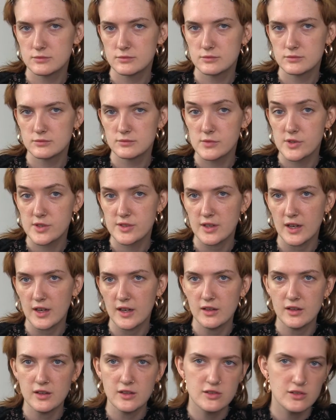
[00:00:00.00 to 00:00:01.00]

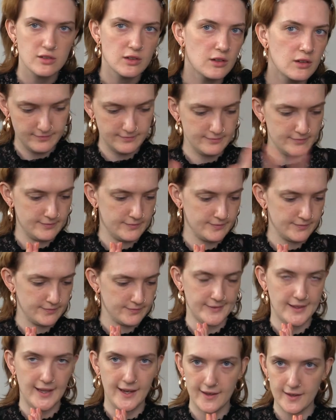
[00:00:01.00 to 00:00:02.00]
Stylish.
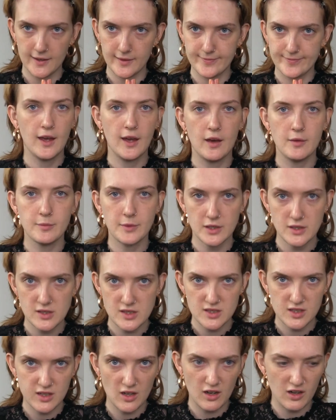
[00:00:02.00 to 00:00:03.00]
Okay, I'm gonna
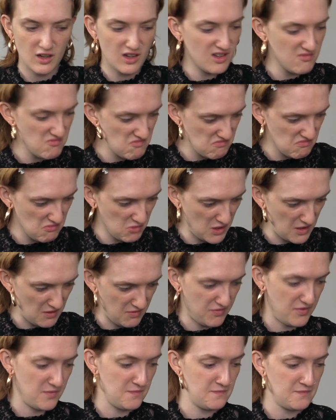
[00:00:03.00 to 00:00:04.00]
start with,
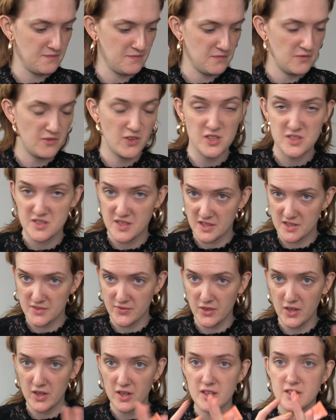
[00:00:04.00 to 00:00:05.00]
first things
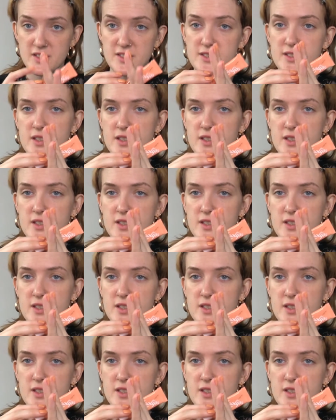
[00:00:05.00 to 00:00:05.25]
first,